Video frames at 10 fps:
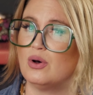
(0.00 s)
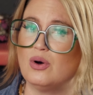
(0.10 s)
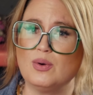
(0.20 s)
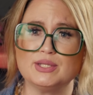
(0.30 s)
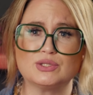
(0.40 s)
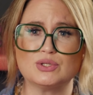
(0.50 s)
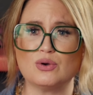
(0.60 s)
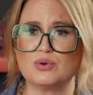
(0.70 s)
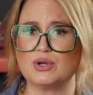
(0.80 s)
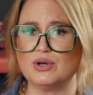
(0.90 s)
Oh, it's
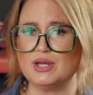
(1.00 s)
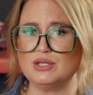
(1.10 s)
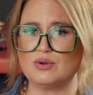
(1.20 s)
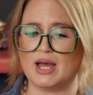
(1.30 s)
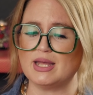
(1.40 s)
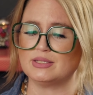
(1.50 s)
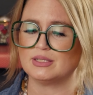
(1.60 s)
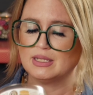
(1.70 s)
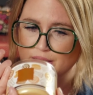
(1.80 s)
so good, you guys.